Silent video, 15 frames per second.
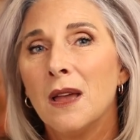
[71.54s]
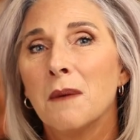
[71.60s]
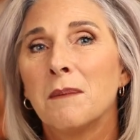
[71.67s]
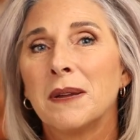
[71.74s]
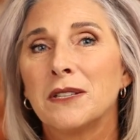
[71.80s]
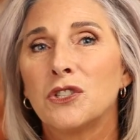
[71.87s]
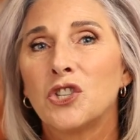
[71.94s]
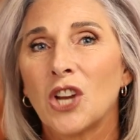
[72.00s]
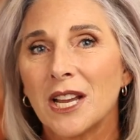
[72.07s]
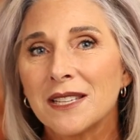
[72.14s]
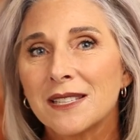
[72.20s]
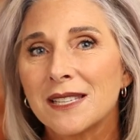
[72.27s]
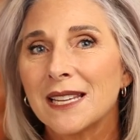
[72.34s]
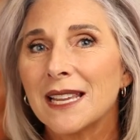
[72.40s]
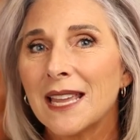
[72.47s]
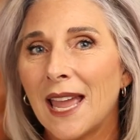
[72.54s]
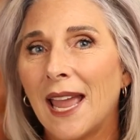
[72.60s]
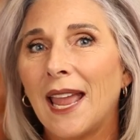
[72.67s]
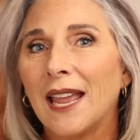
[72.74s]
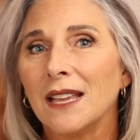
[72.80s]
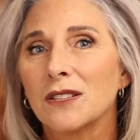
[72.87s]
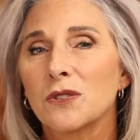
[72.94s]
But just in
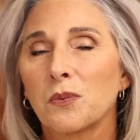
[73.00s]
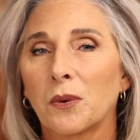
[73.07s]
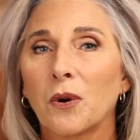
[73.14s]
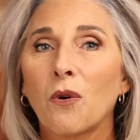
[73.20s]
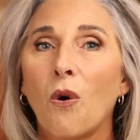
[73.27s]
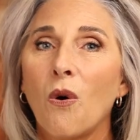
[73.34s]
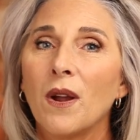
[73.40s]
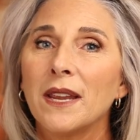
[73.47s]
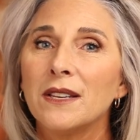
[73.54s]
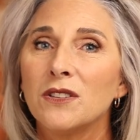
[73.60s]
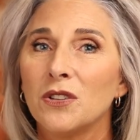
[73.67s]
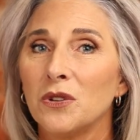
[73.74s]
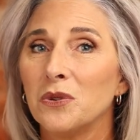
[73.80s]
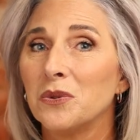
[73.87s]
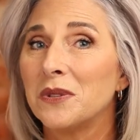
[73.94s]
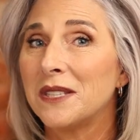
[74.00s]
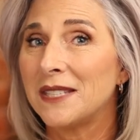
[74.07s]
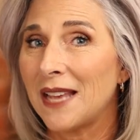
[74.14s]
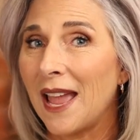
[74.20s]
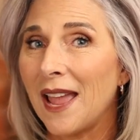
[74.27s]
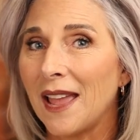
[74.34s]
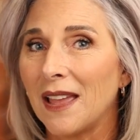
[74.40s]
case, we're going to
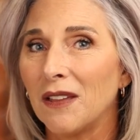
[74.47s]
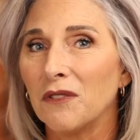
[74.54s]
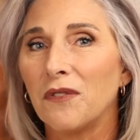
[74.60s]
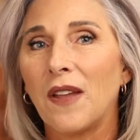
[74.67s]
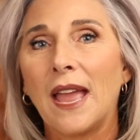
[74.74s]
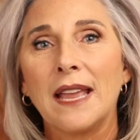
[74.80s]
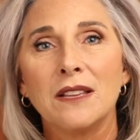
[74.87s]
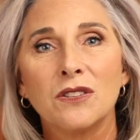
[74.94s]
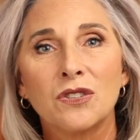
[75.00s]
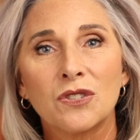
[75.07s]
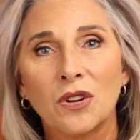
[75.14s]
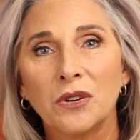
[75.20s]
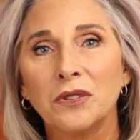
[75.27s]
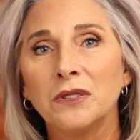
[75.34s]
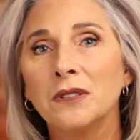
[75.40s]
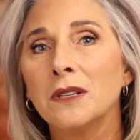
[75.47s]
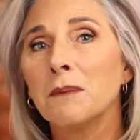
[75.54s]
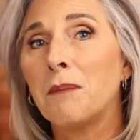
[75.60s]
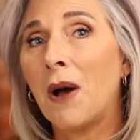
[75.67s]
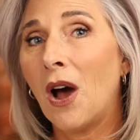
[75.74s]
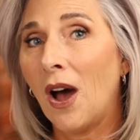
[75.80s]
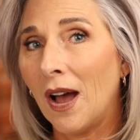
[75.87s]
save a certain
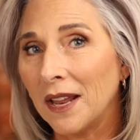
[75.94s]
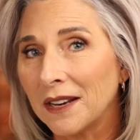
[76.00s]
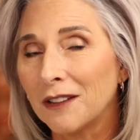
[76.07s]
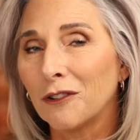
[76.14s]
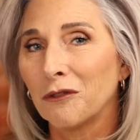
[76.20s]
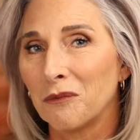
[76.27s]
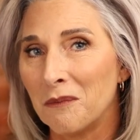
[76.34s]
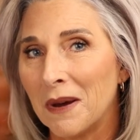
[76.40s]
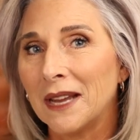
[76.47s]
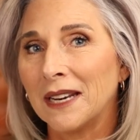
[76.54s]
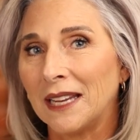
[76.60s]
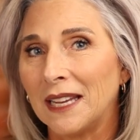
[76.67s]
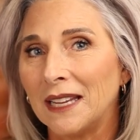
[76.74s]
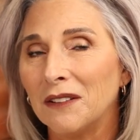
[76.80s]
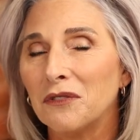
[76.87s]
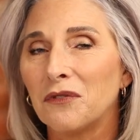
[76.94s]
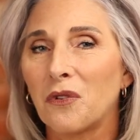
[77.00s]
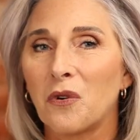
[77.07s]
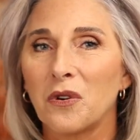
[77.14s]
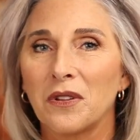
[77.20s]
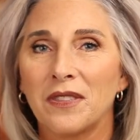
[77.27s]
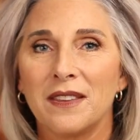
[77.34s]
pot of money
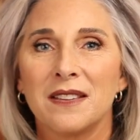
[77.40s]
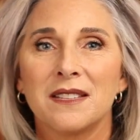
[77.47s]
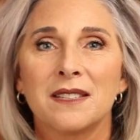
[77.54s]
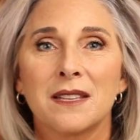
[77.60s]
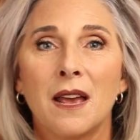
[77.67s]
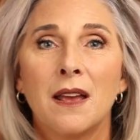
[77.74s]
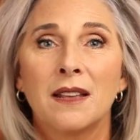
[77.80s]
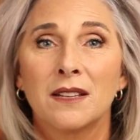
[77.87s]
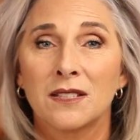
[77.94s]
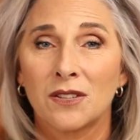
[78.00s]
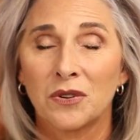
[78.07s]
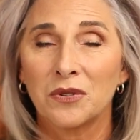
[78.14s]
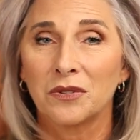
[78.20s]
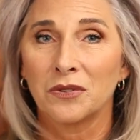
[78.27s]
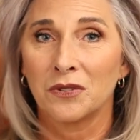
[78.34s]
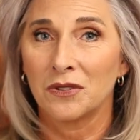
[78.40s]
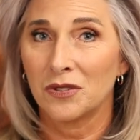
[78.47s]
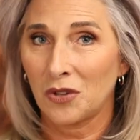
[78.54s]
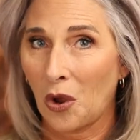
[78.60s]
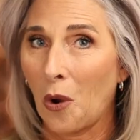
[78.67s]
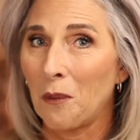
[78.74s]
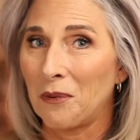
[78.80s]
for this certain
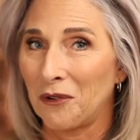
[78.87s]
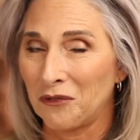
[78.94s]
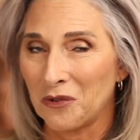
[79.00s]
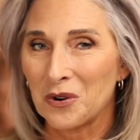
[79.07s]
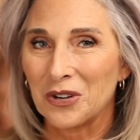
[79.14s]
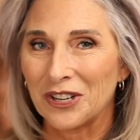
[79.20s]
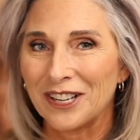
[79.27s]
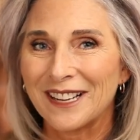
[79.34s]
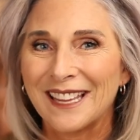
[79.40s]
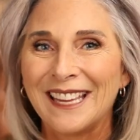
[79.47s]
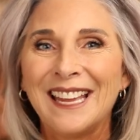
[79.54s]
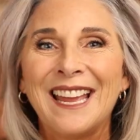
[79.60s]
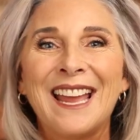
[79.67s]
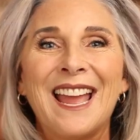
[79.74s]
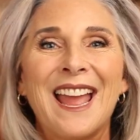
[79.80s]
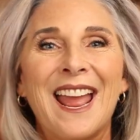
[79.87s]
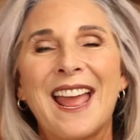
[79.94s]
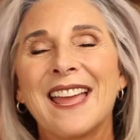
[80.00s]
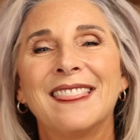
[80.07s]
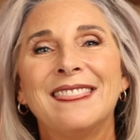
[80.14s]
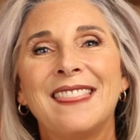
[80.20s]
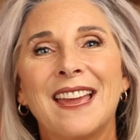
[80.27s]
scope of work,
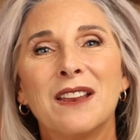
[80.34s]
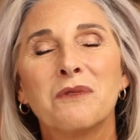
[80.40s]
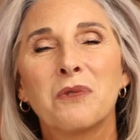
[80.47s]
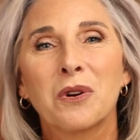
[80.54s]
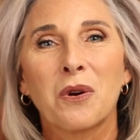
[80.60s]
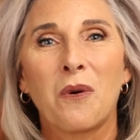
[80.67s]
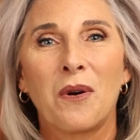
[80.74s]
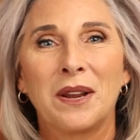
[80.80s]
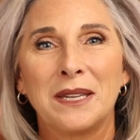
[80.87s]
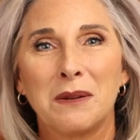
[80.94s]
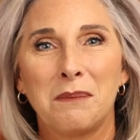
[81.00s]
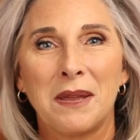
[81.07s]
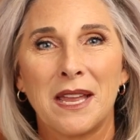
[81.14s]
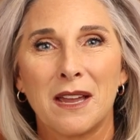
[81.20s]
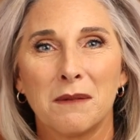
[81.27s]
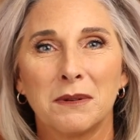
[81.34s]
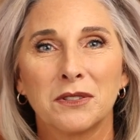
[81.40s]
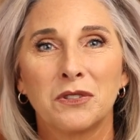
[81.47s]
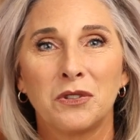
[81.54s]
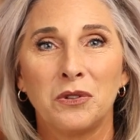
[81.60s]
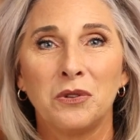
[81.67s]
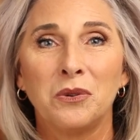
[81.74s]
and then we're going to be able
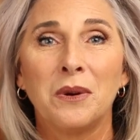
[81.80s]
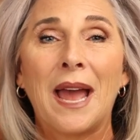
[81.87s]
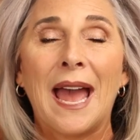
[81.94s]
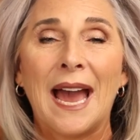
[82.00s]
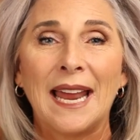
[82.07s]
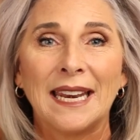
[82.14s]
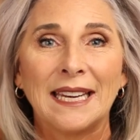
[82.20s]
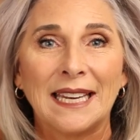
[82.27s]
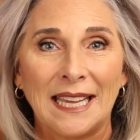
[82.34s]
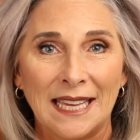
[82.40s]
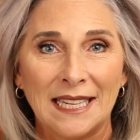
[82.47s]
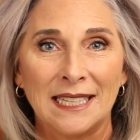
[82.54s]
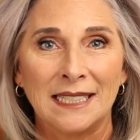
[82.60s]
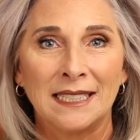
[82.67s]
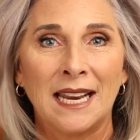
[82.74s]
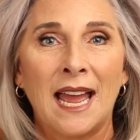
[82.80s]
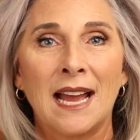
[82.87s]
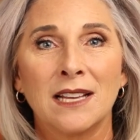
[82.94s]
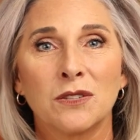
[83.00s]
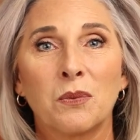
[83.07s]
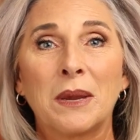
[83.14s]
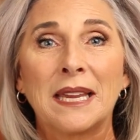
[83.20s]
to add it in
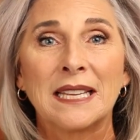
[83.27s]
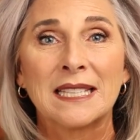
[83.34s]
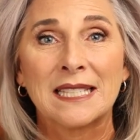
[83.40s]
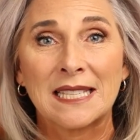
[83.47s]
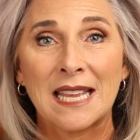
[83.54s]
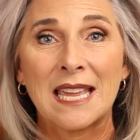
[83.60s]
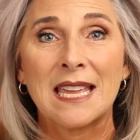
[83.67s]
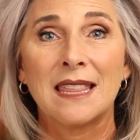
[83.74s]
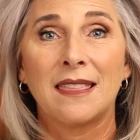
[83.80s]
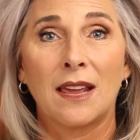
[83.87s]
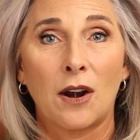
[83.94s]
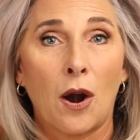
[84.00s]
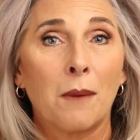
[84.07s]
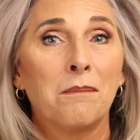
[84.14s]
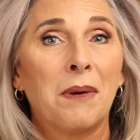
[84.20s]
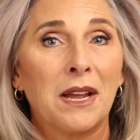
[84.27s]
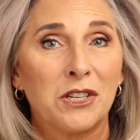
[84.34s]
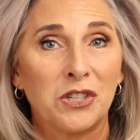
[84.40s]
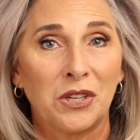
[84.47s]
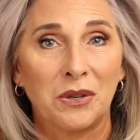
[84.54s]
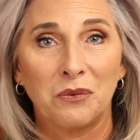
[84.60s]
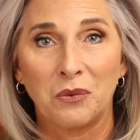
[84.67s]
as we can see that our
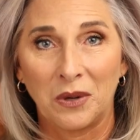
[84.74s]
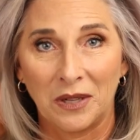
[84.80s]
budget